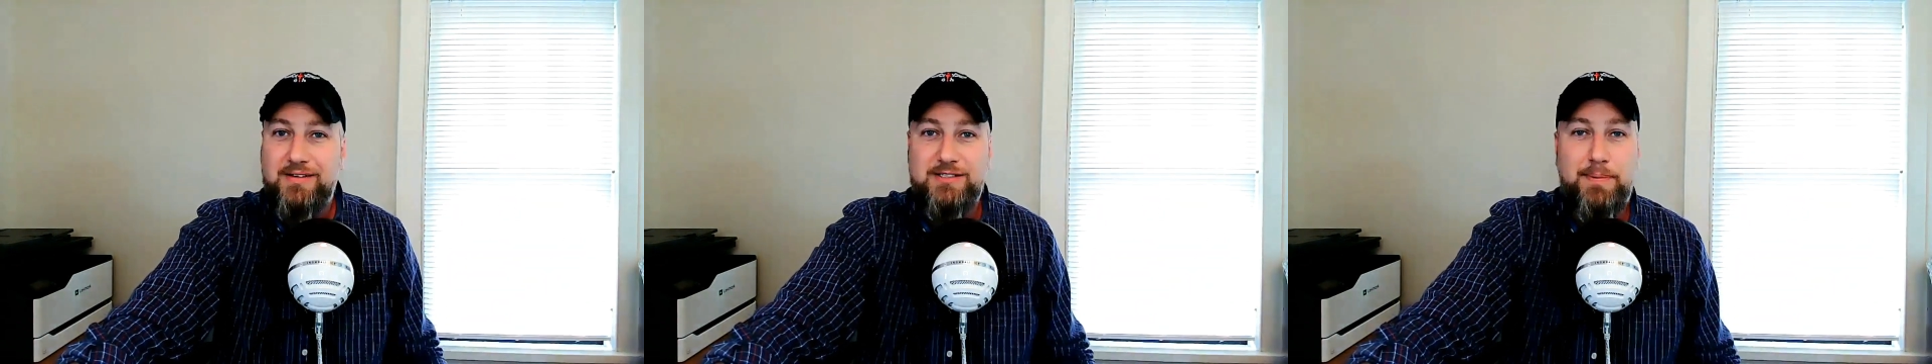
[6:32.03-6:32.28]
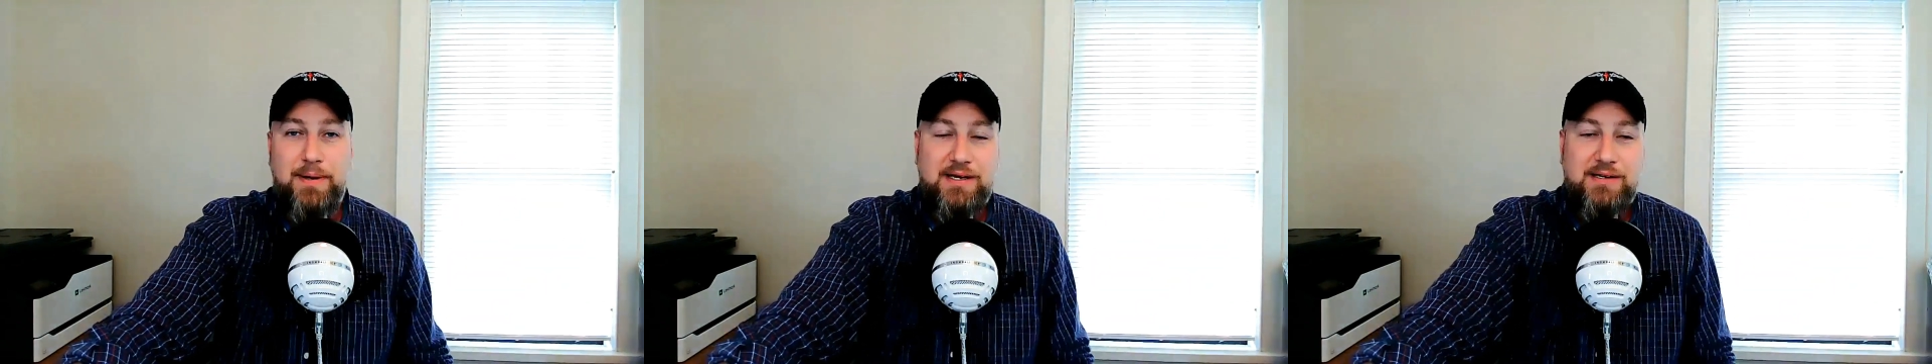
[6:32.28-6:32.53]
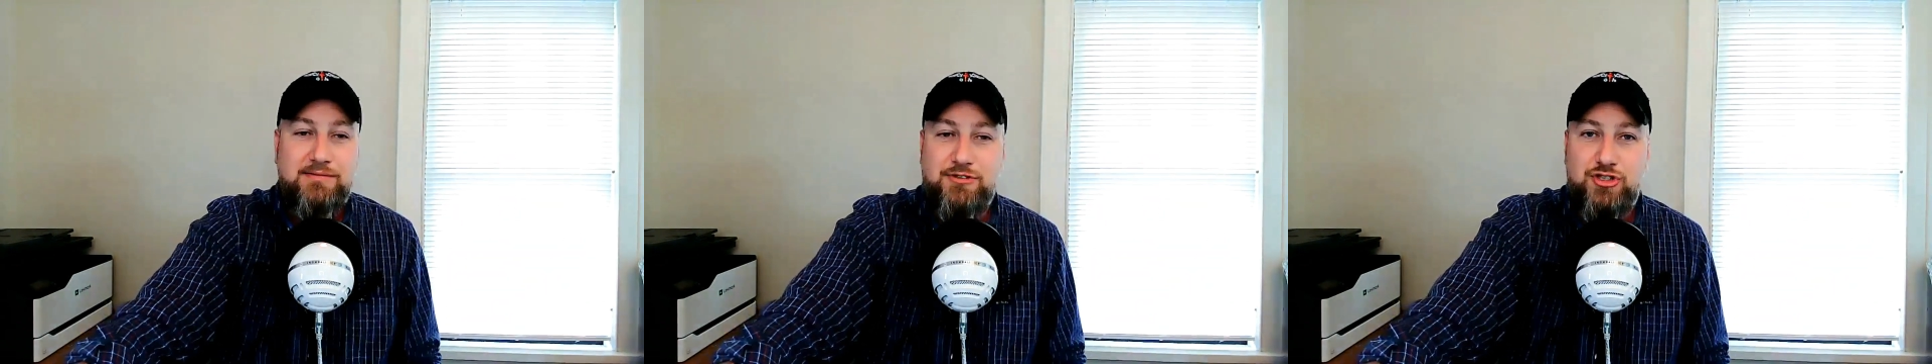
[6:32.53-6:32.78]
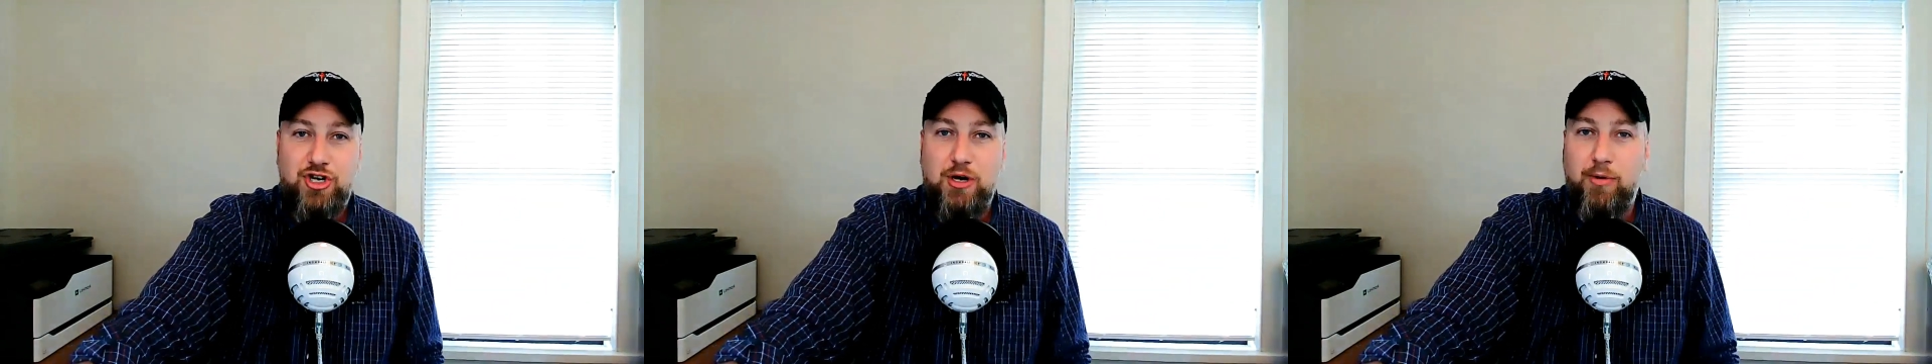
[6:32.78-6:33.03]

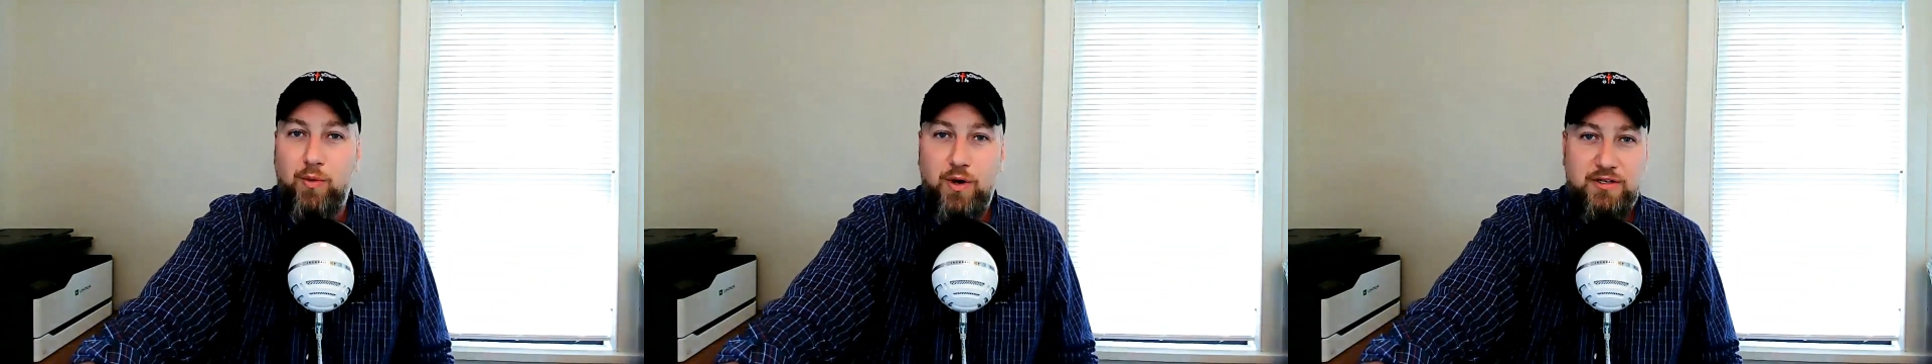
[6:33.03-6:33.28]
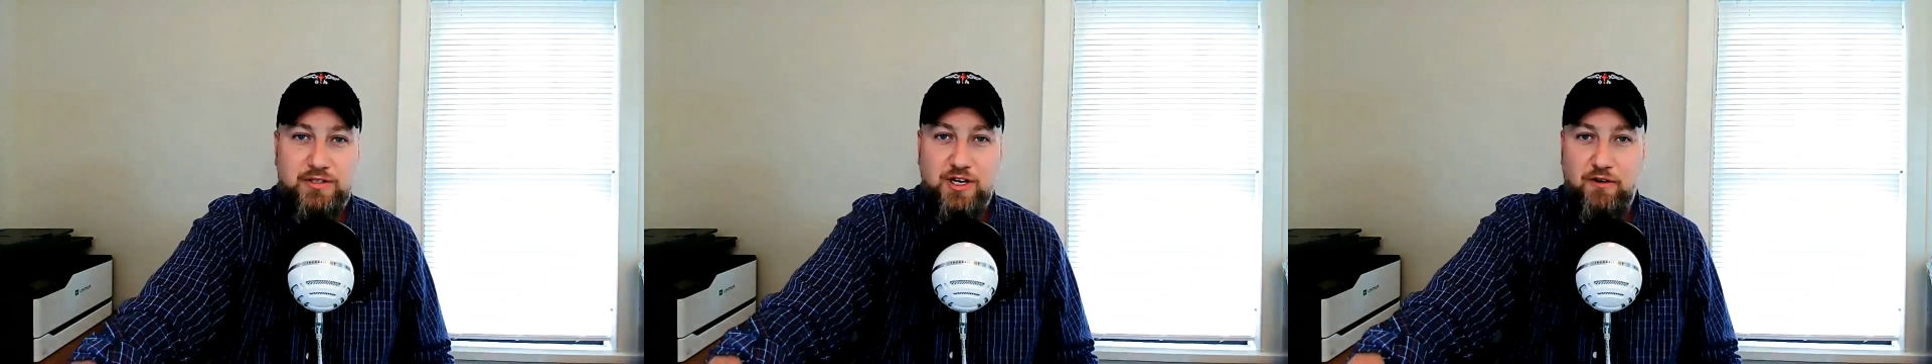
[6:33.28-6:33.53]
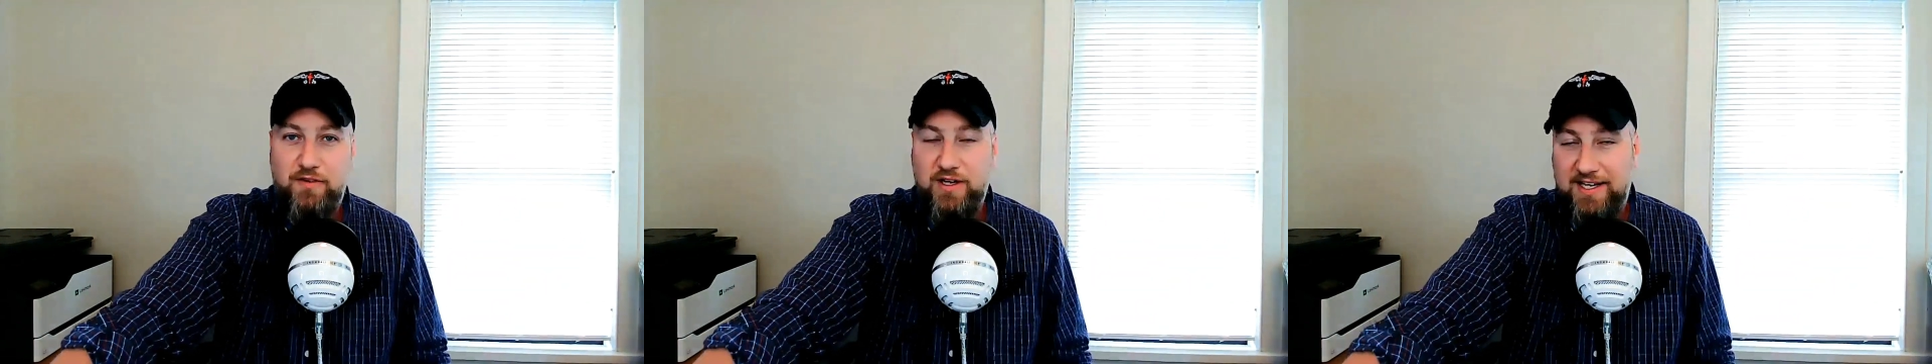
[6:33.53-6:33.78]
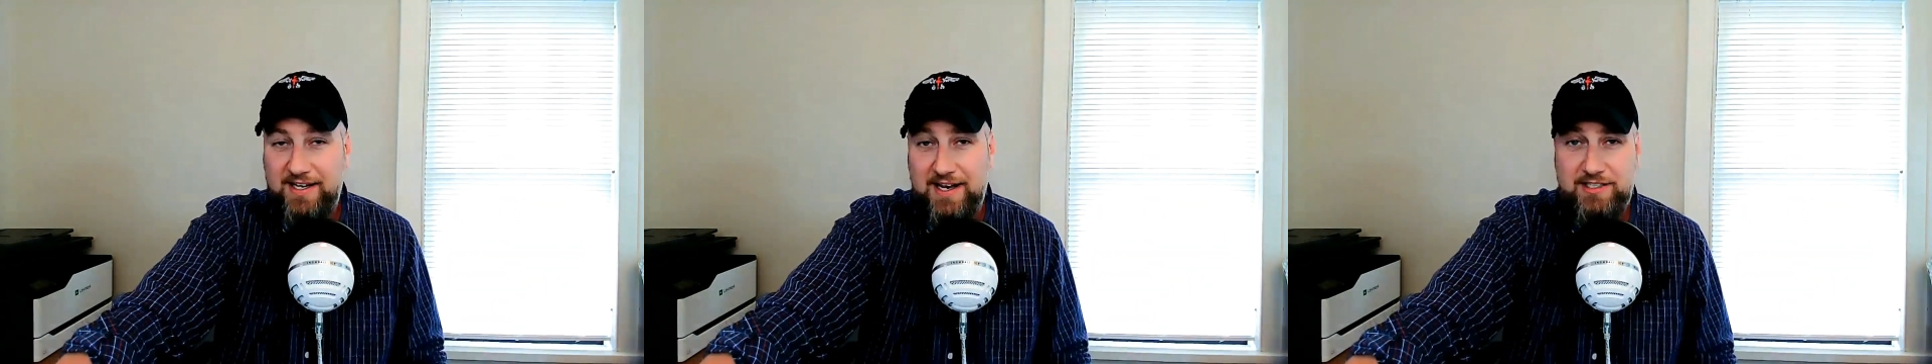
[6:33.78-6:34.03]
gerbil wheel,
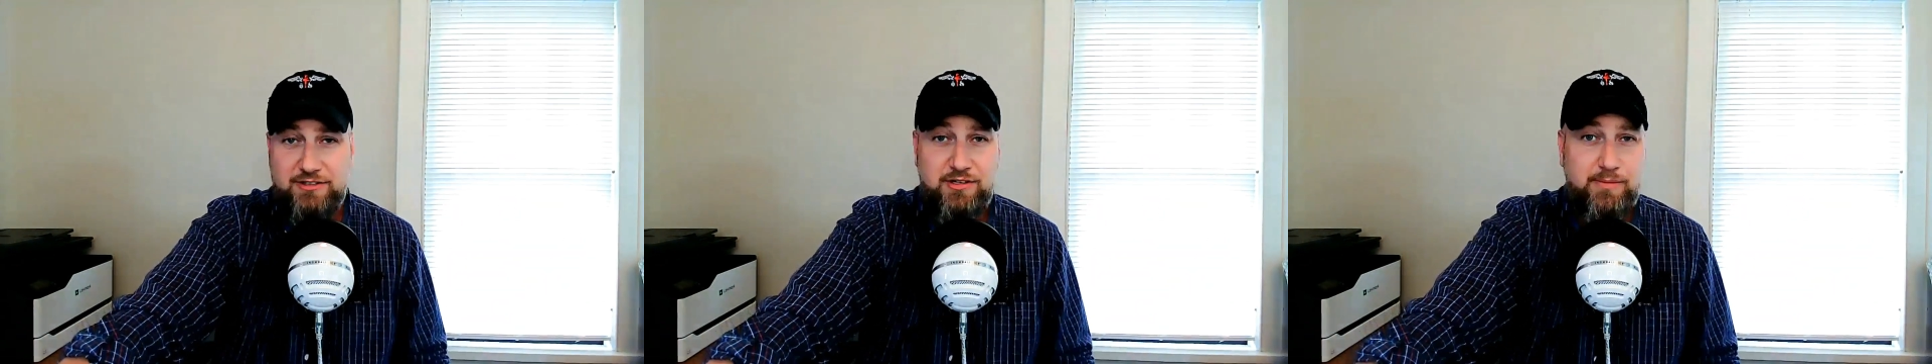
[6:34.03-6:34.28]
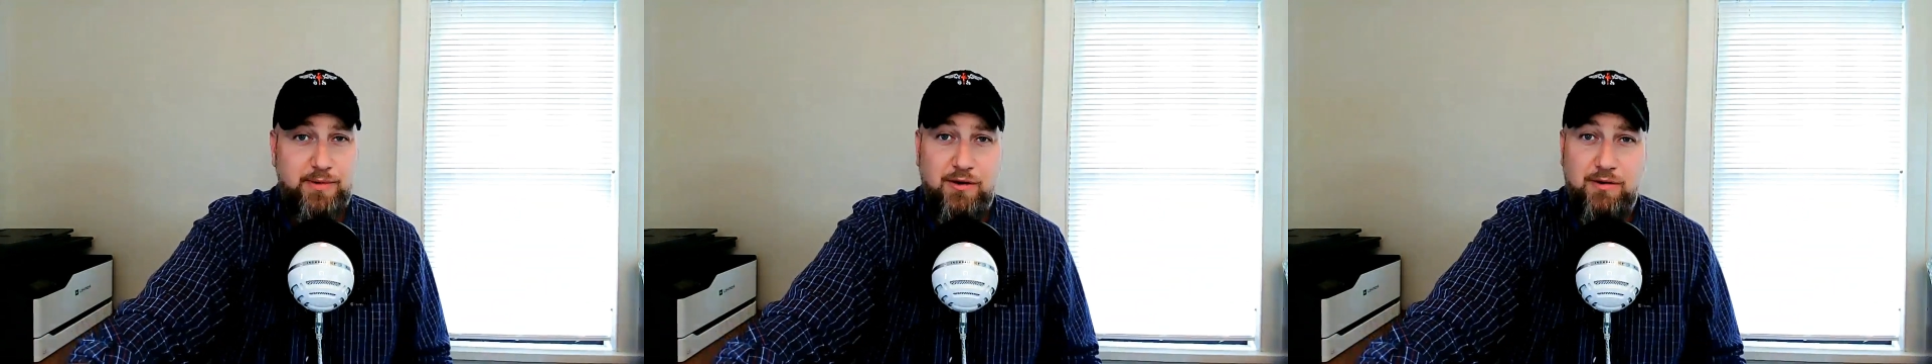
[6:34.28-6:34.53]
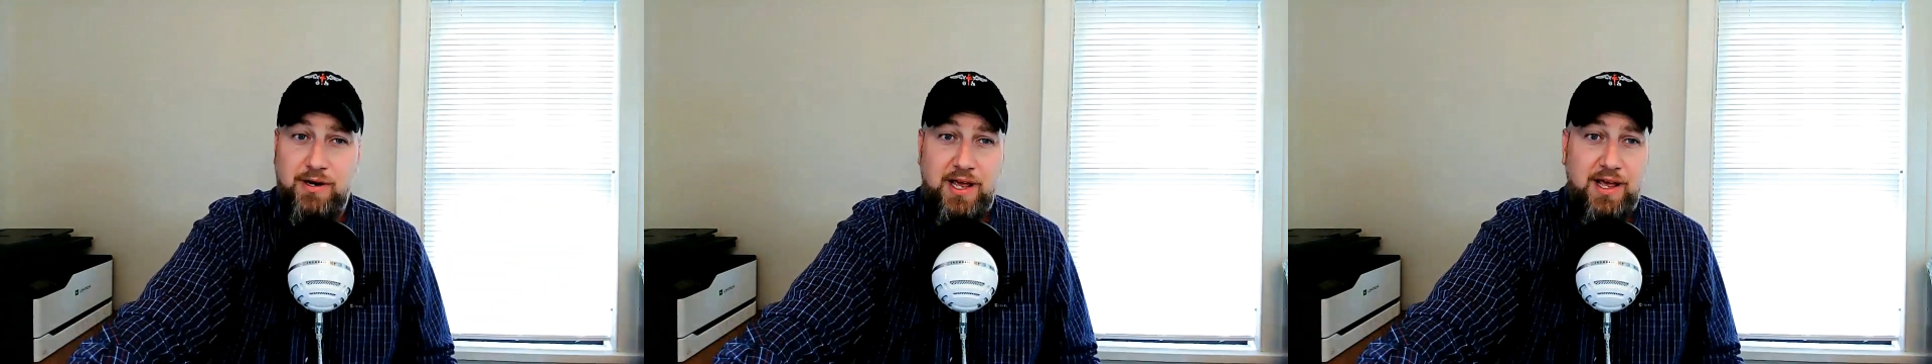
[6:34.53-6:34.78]
self-licking ice cream cone.